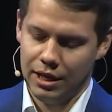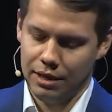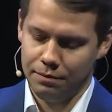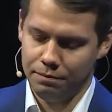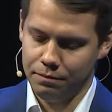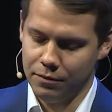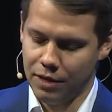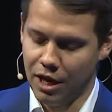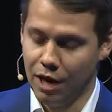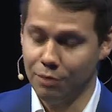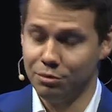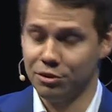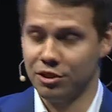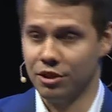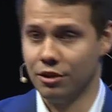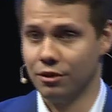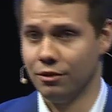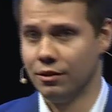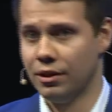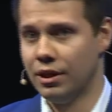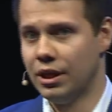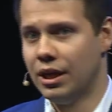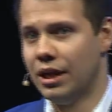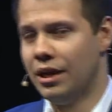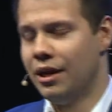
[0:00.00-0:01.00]
Haapsalu.
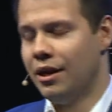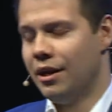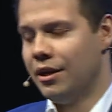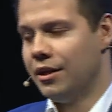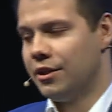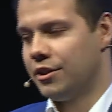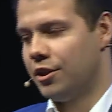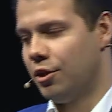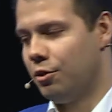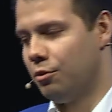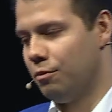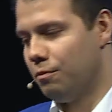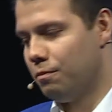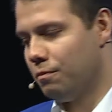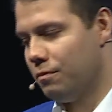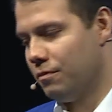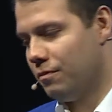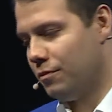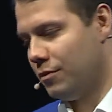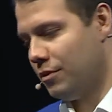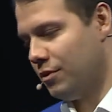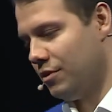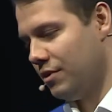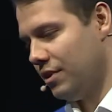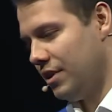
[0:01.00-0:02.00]
So
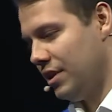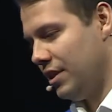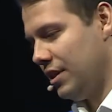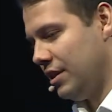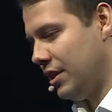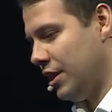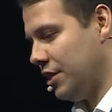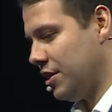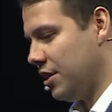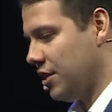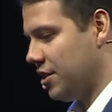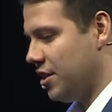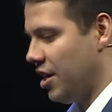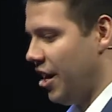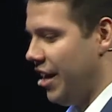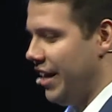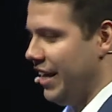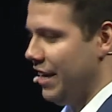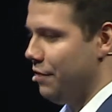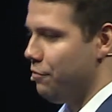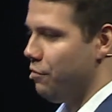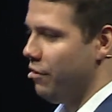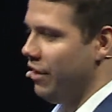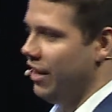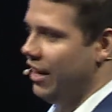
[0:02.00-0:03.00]
there's a tiny
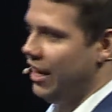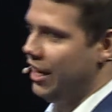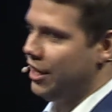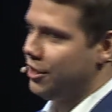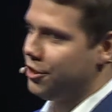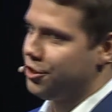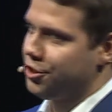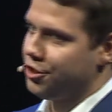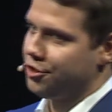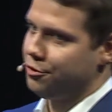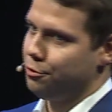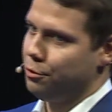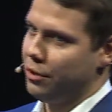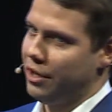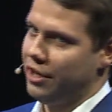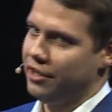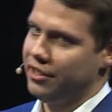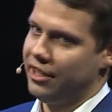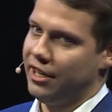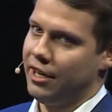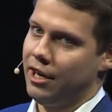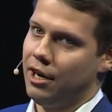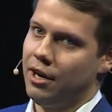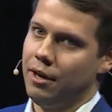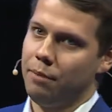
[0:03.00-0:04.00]
village where there
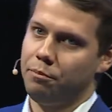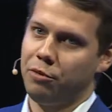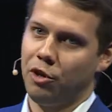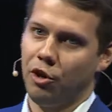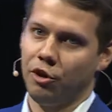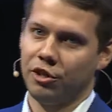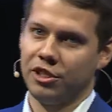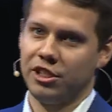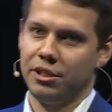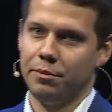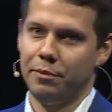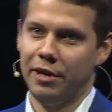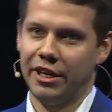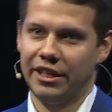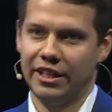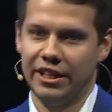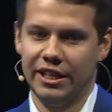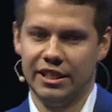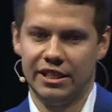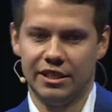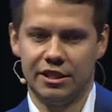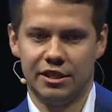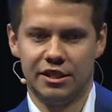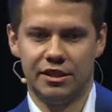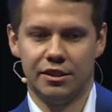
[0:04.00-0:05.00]
are approximately
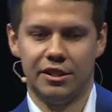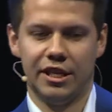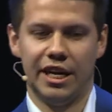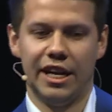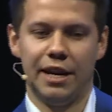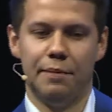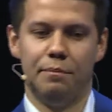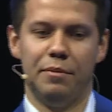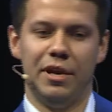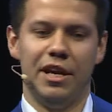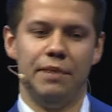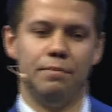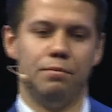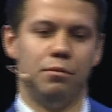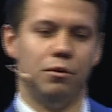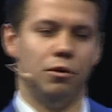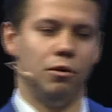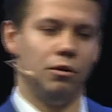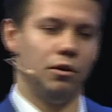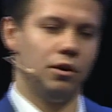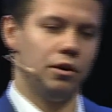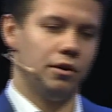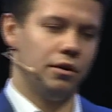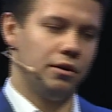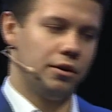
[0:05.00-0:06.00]
20 people
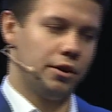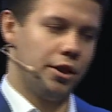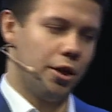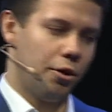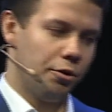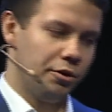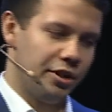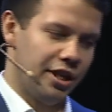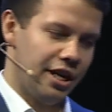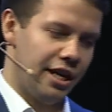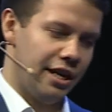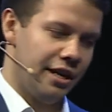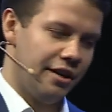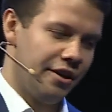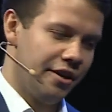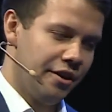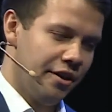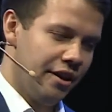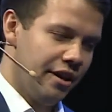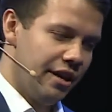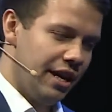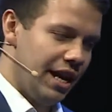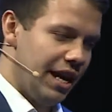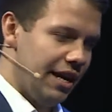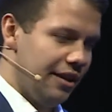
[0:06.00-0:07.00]
go there
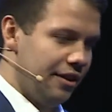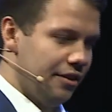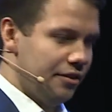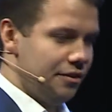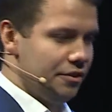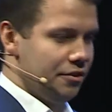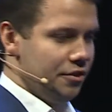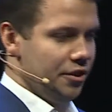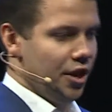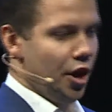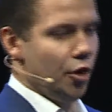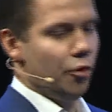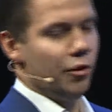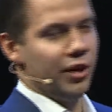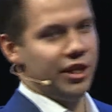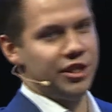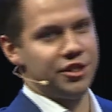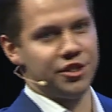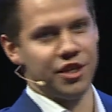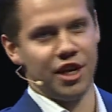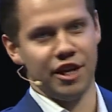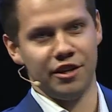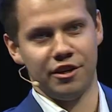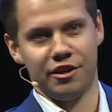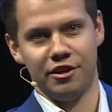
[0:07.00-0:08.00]
and know each
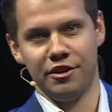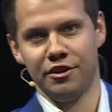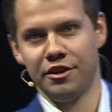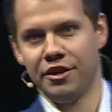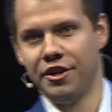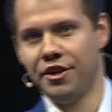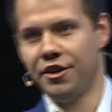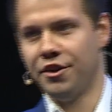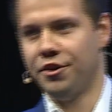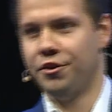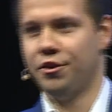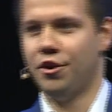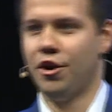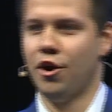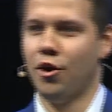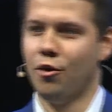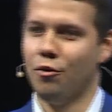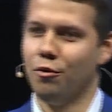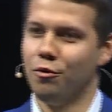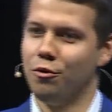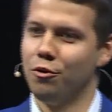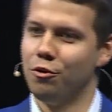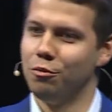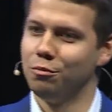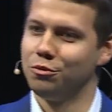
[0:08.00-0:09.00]
other. You know
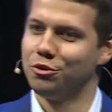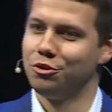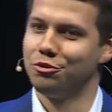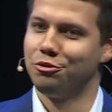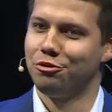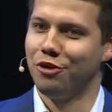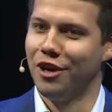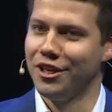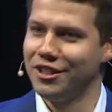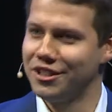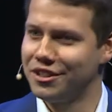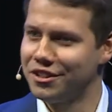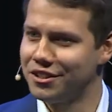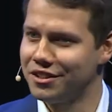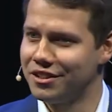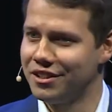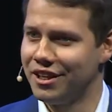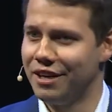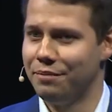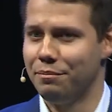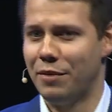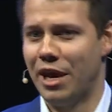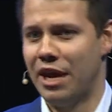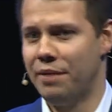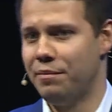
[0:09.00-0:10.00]
whom to trust, and
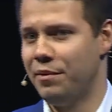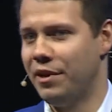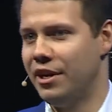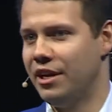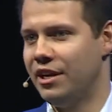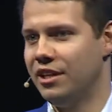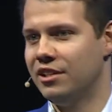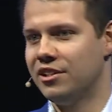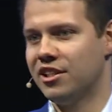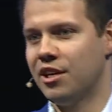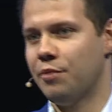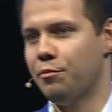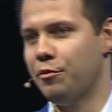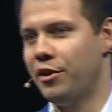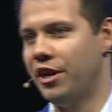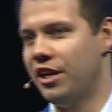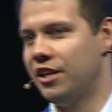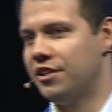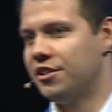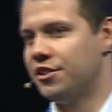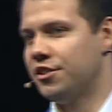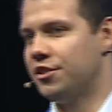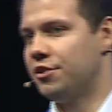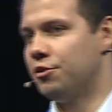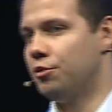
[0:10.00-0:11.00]
maybe in some
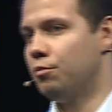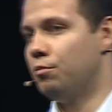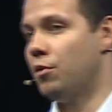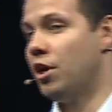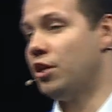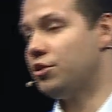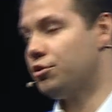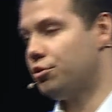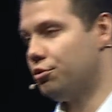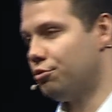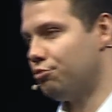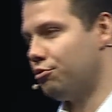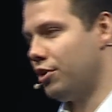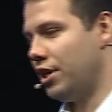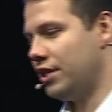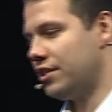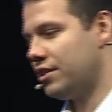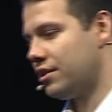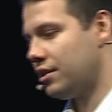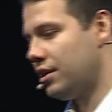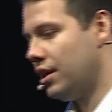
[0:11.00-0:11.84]
villages whom not to trust.